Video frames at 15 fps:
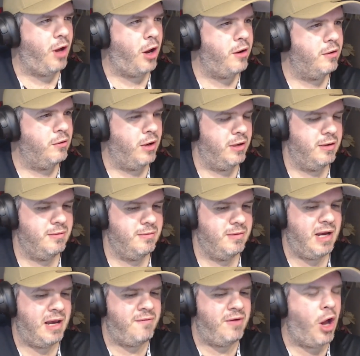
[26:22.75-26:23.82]
And like
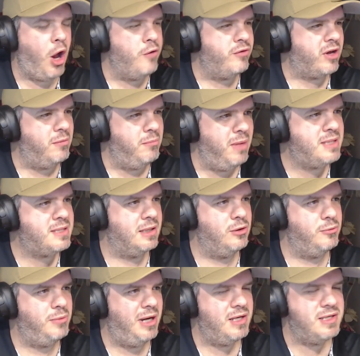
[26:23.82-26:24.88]
if he overcommits a
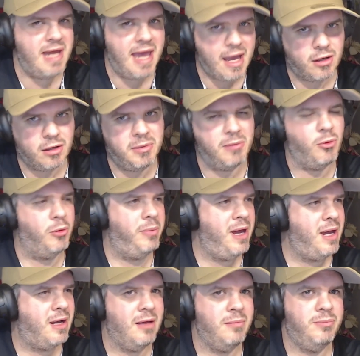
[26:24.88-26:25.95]
little bit, he's now got a bit more
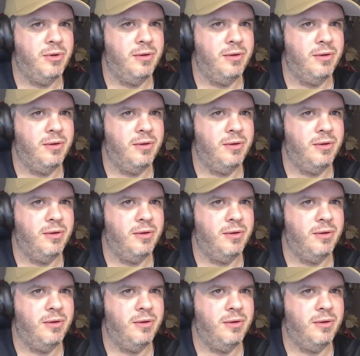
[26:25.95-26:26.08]
backup.